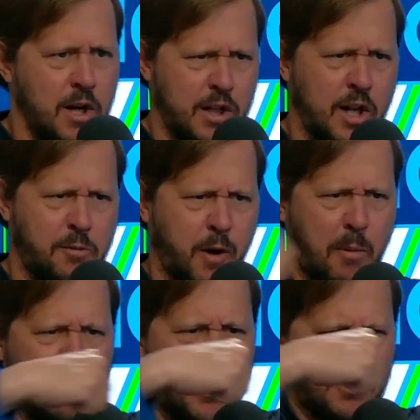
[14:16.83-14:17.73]
pickleball
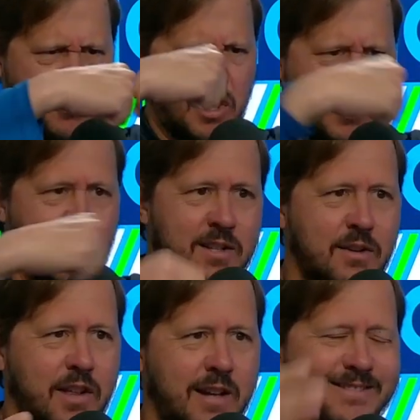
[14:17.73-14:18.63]
professionals like this
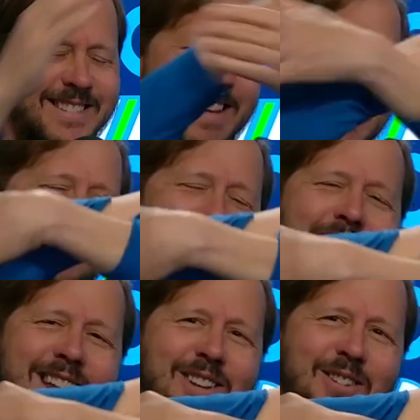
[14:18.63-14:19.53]
are like, hey
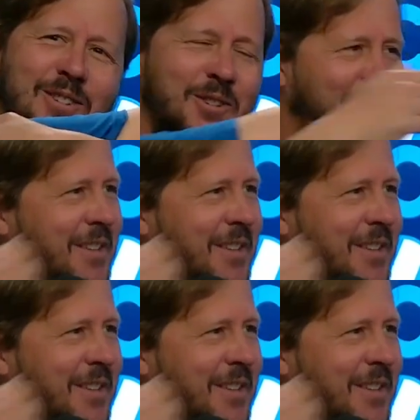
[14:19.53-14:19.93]
man, how you doing?